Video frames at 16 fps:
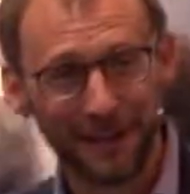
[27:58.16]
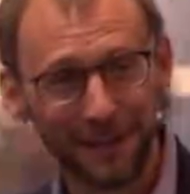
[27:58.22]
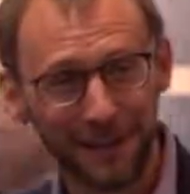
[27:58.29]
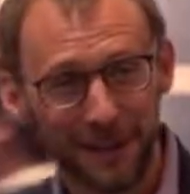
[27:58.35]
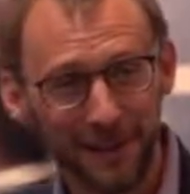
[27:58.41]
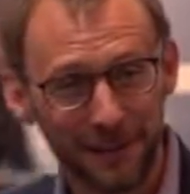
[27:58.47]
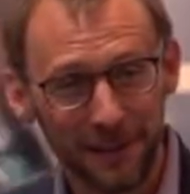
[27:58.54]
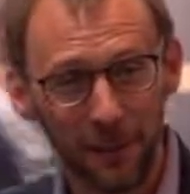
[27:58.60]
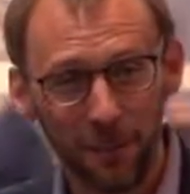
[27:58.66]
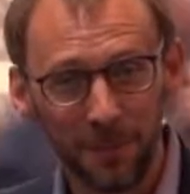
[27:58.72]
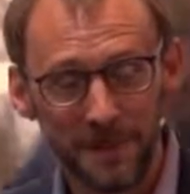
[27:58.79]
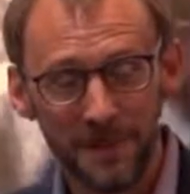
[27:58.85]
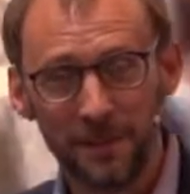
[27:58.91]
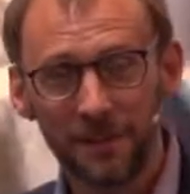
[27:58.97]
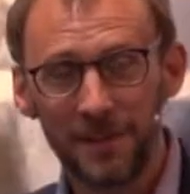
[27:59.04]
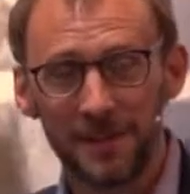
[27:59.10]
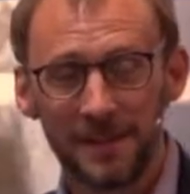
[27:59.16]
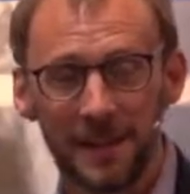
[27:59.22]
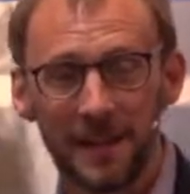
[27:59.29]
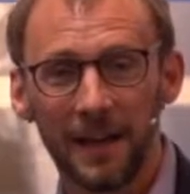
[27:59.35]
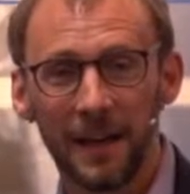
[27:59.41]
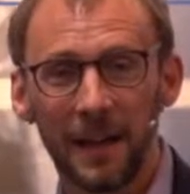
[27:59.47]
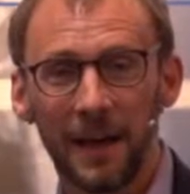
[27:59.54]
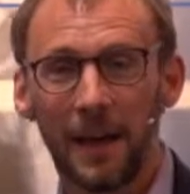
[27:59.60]
exciting opportunity,
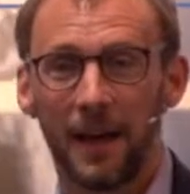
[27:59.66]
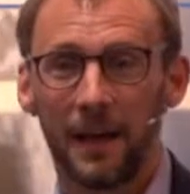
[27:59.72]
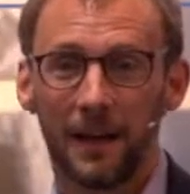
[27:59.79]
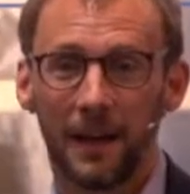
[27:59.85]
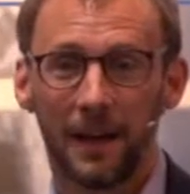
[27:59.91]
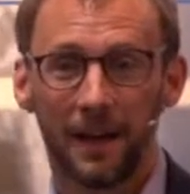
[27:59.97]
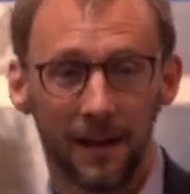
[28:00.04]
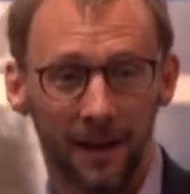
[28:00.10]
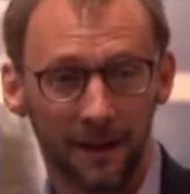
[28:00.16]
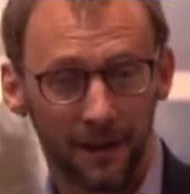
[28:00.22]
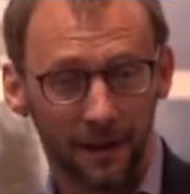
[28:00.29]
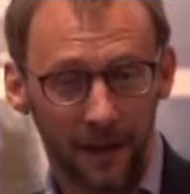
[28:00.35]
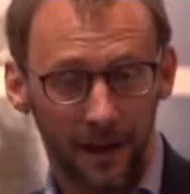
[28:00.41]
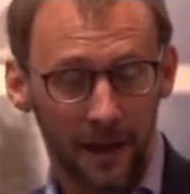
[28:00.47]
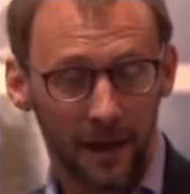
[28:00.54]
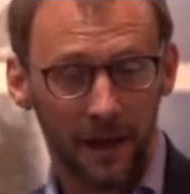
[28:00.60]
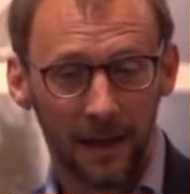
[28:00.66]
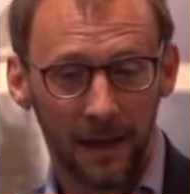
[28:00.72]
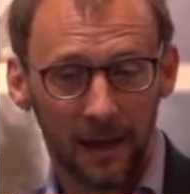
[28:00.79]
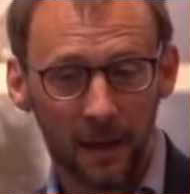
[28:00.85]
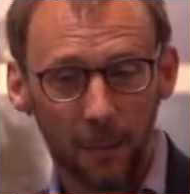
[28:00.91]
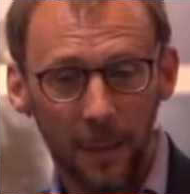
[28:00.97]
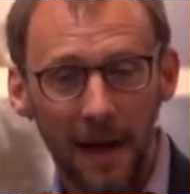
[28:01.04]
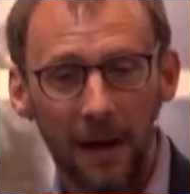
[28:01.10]
and
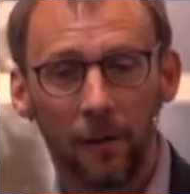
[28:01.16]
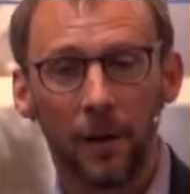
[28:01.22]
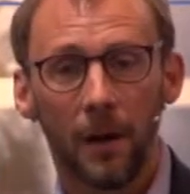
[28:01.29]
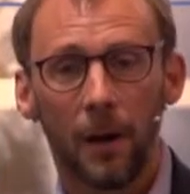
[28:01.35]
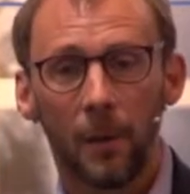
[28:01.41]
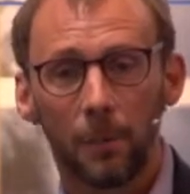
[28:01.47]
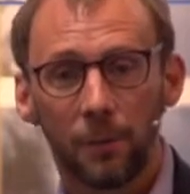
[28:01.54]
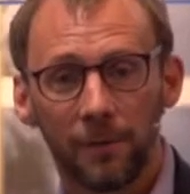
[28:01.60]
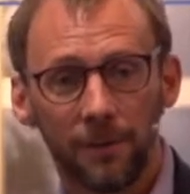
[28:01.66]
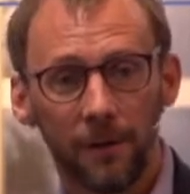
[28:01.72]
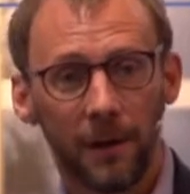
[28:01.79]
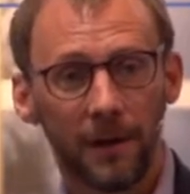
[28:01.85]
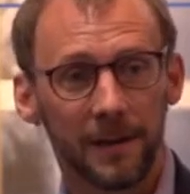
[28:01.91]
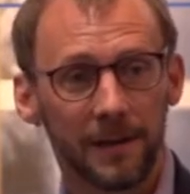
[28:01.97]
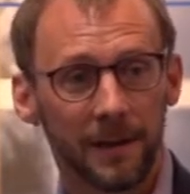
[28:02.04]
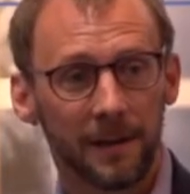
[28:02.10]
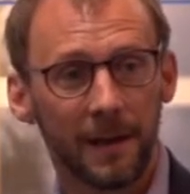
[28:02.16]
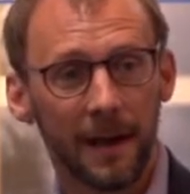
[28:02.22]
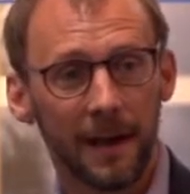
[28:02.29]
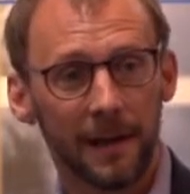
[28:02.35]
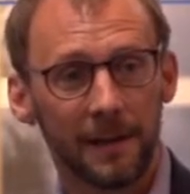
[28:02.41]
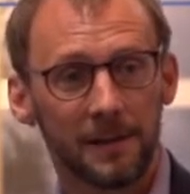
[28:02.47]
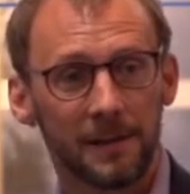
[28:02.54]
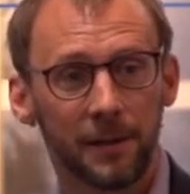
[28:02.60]
about providing
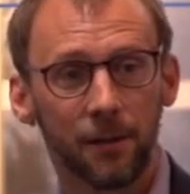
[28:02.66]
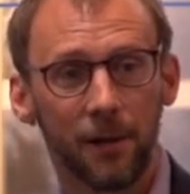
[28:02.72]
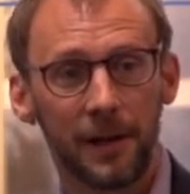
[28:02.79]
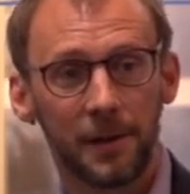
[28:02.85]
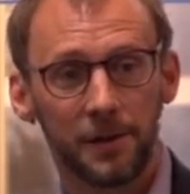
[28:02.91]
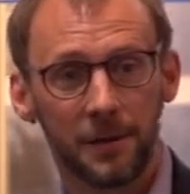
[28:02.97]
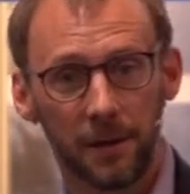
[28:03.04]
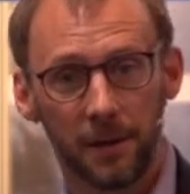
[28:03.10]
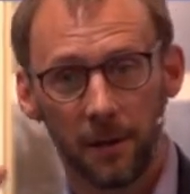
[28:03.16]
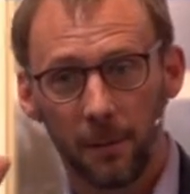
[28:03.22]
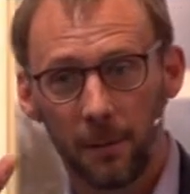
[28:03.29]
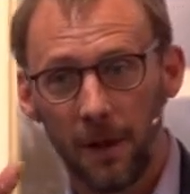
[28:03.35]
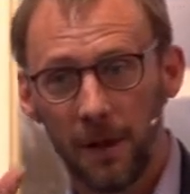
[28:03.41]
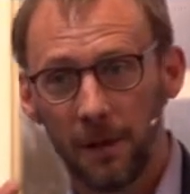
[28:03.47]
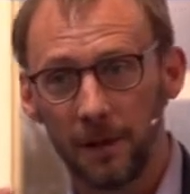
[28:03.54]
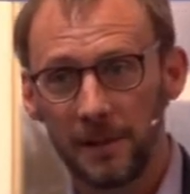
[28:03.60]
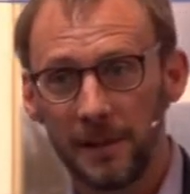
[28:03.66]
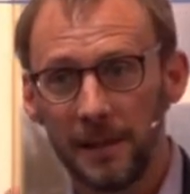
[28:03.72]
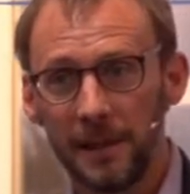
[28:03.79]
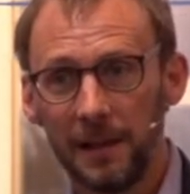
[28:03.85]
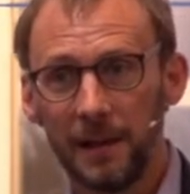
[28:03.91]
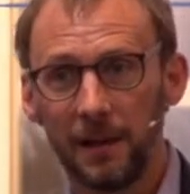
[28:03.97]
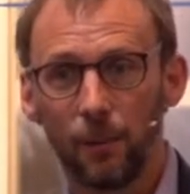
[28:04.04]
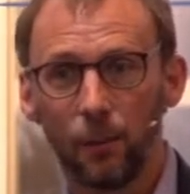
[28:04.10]
that integration and
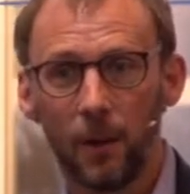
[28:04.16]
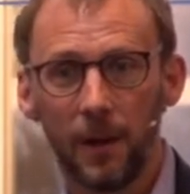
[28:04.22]
dealing